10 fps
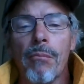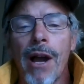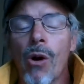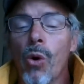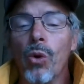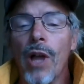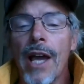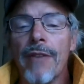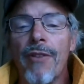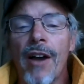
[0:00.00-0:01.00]
My whole
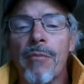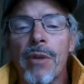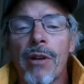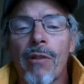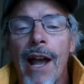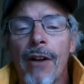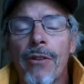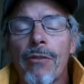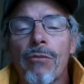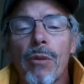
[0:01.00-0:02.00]
life, I've been
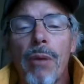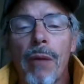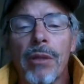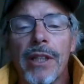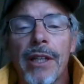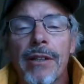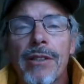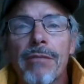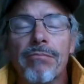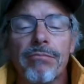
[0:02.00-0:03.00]
around
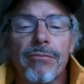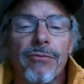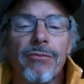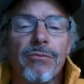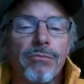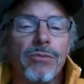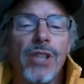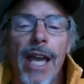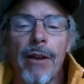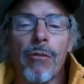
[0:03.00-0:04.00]
Republicans
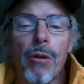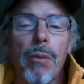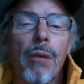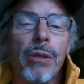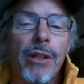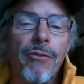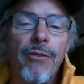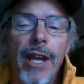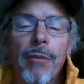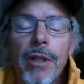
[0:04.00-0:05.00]
and a Republican
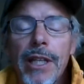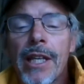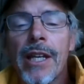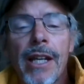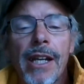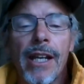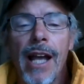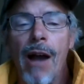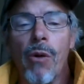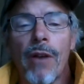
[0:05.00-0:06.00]
family.
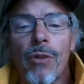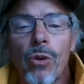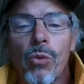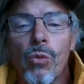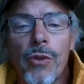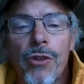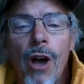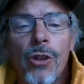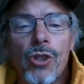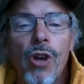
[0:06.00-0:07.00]
However, with
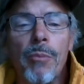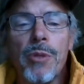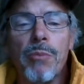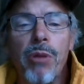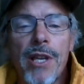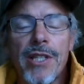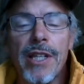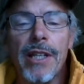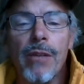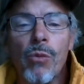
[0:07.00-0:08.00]
Donald Trump as
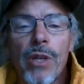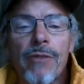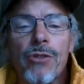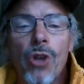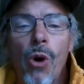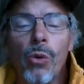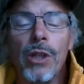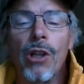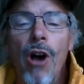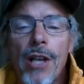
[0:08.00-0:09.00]
president, we have
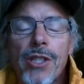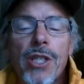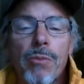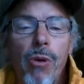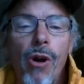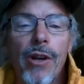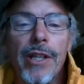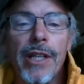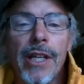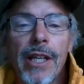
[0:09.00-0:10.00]
totally lost this
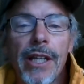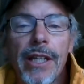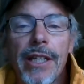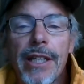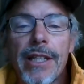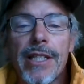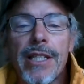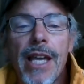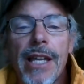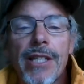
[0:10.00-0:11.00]
party. He
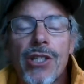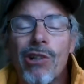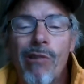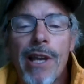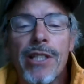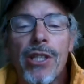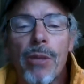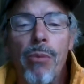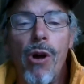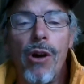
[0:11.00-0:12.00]
is a disgrace to
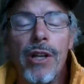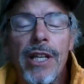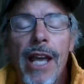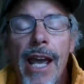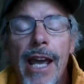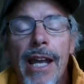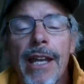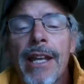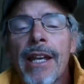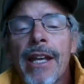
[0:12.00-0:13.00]
the party and